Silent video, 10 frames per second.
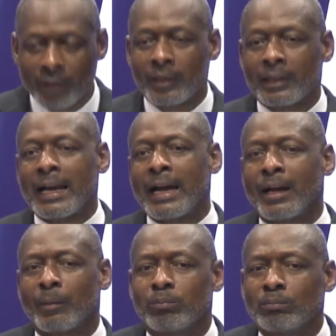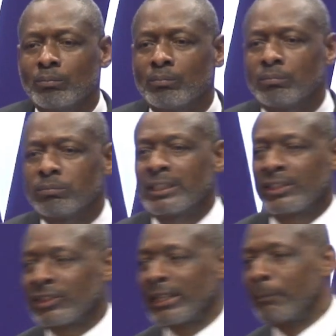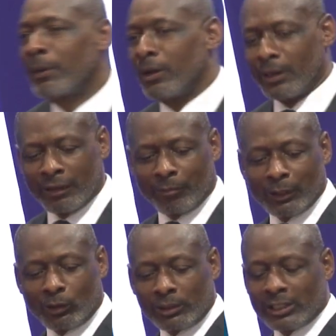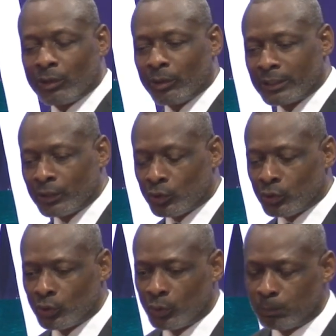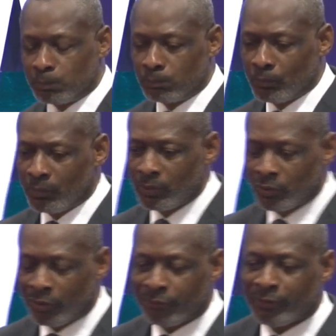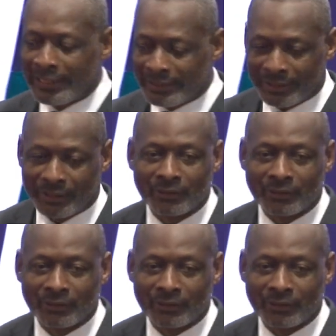Now, December have been consecrated to reflecting.